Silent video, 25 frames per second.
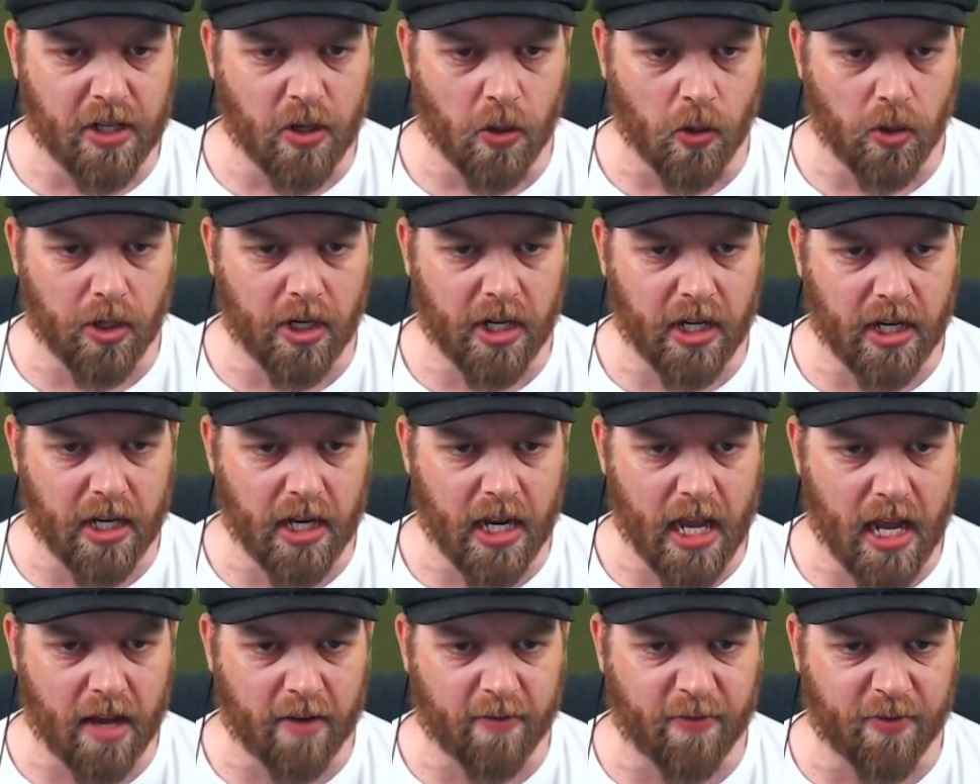Corner
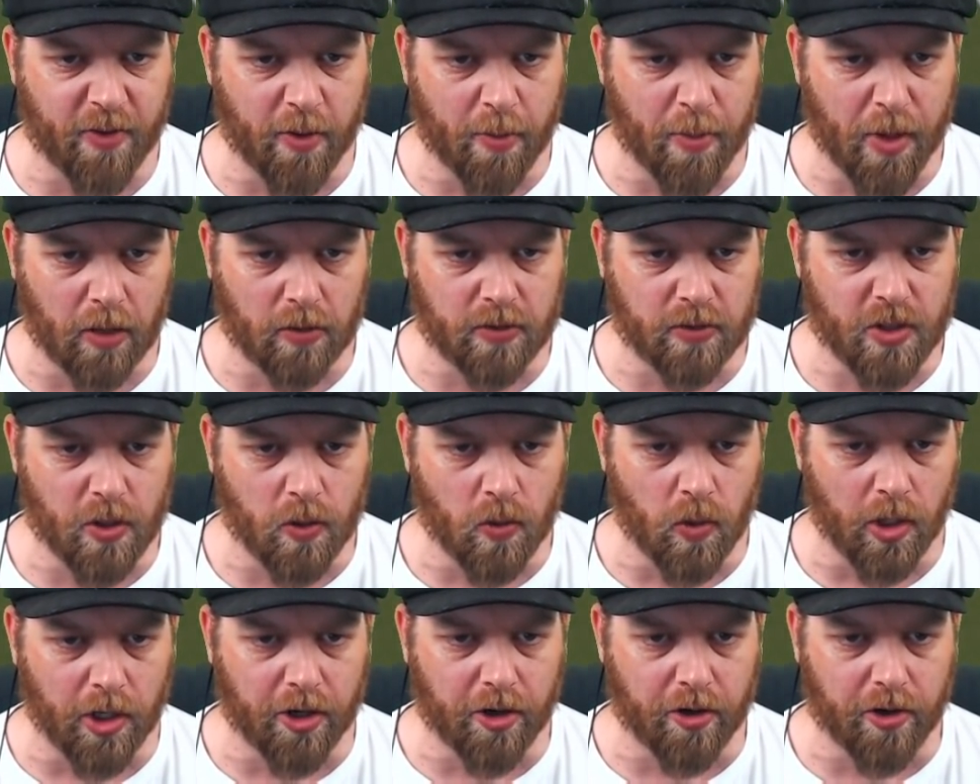now for
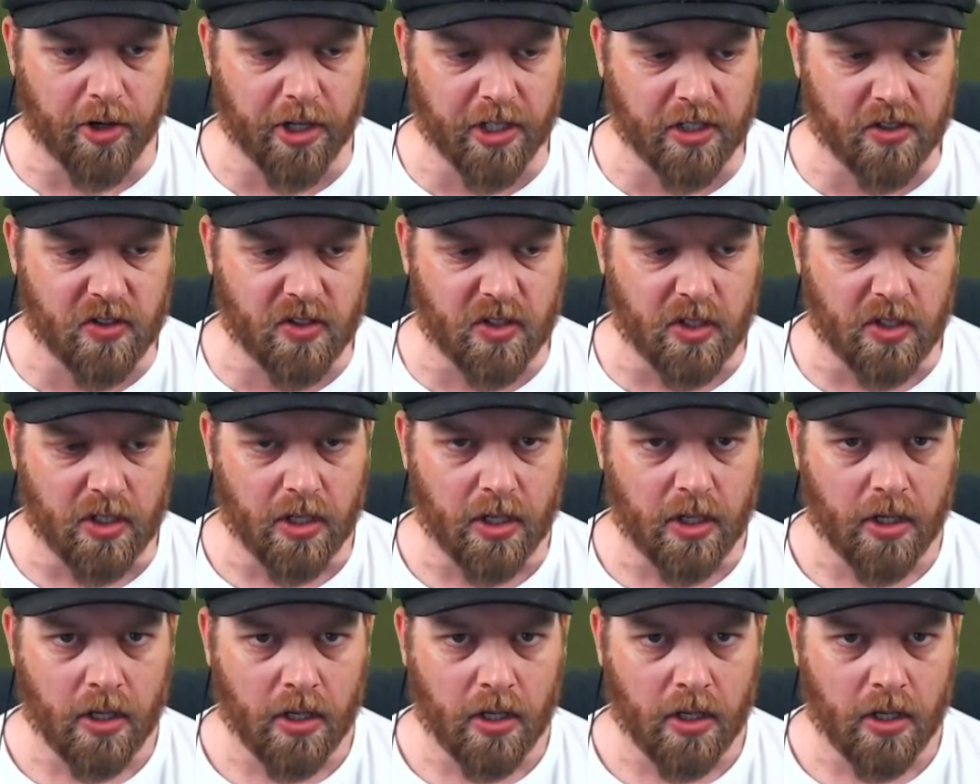Bolton Wanderers.